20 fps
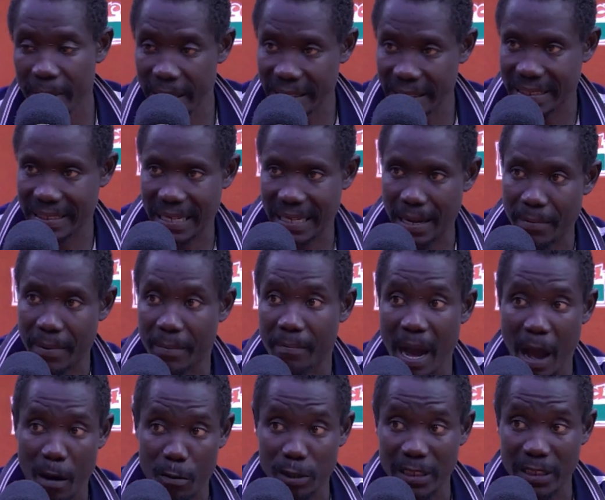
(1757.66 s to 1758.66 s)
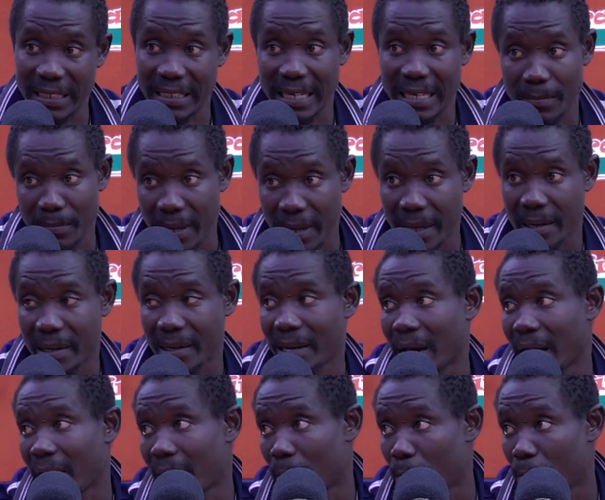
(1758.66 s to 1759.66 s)
ti se mi ba ko ti se mi
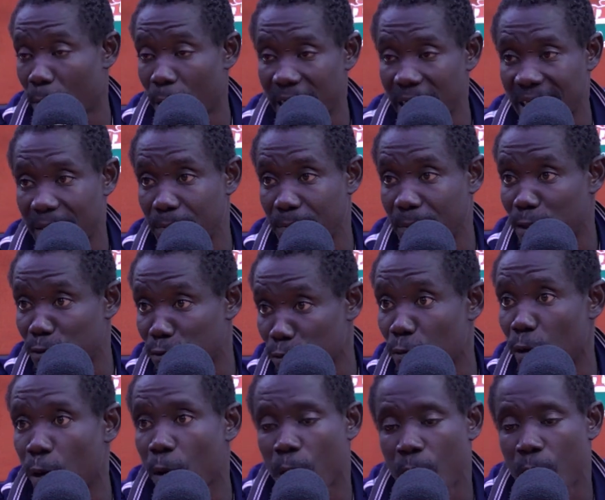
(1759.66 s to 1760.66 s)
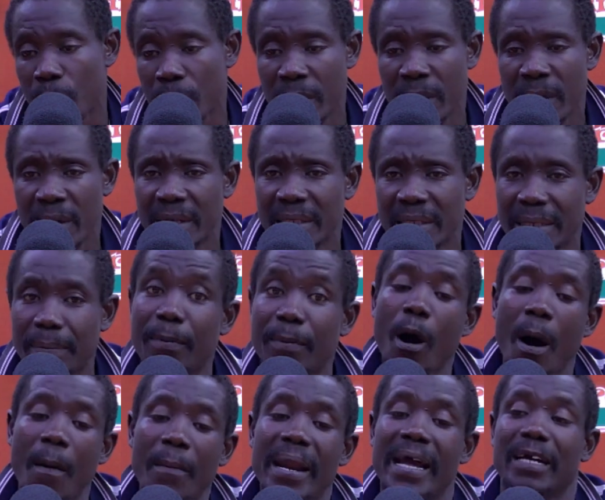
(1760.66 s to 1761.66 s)
na boys bi zo wo ho timi
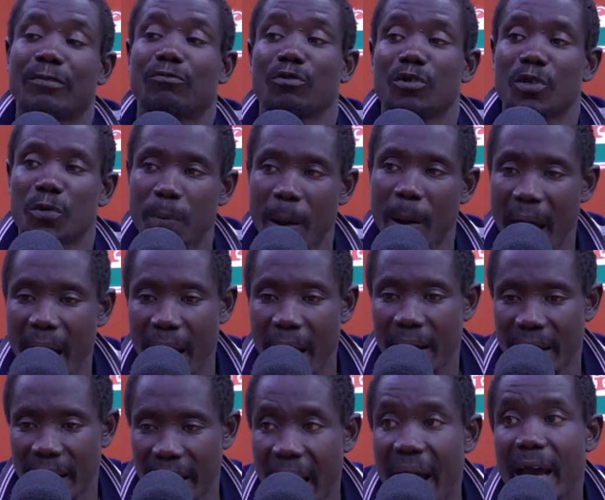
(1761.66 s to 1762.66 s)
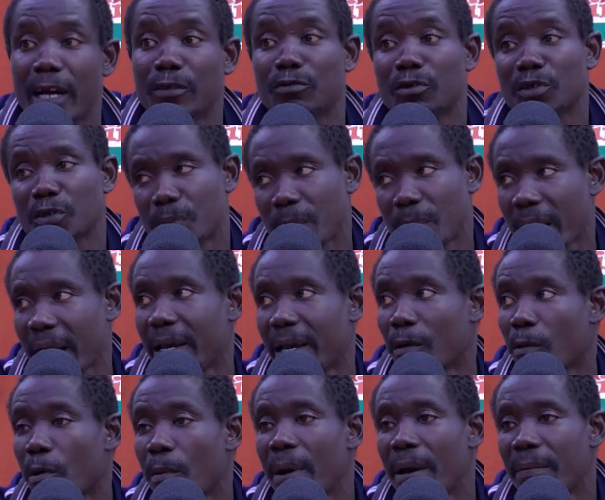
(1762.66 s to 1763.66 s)
no o mo na to spa ya ya to spa ya
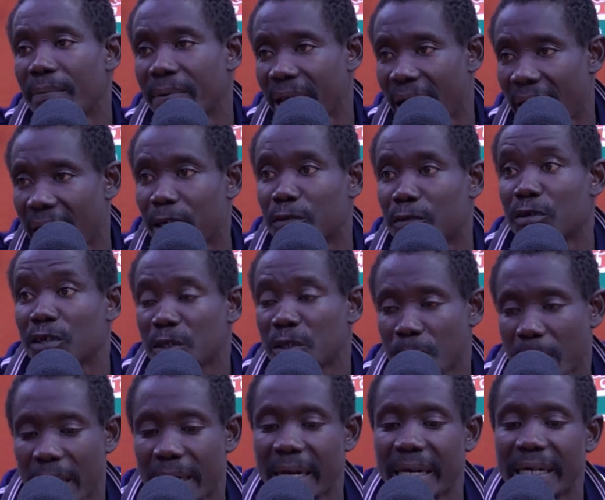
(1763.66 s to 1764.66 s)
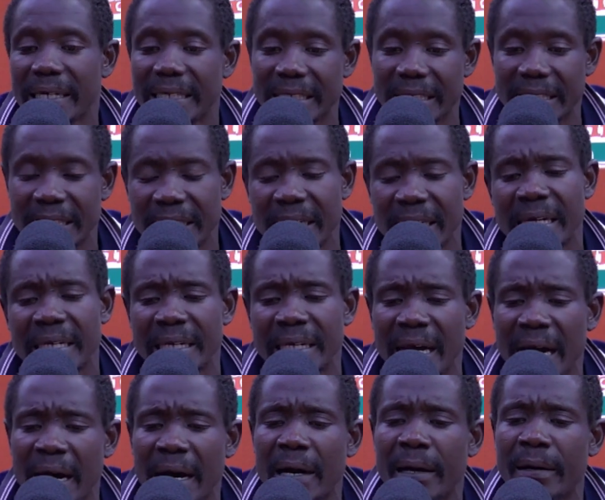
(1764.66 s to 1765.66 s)
nko ba bi ya to spa na de jiji ya ni
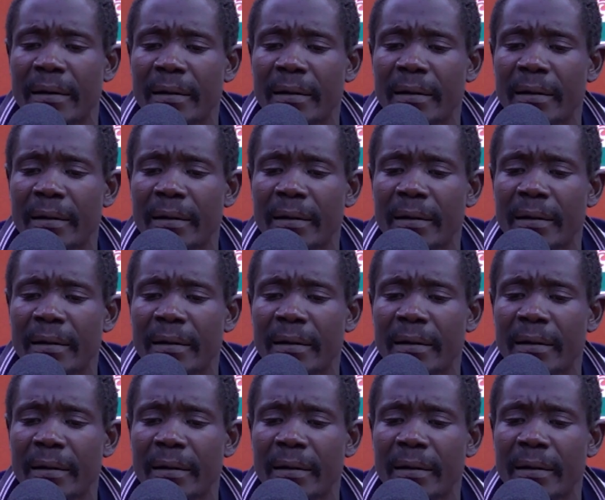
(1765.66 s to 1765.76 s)
a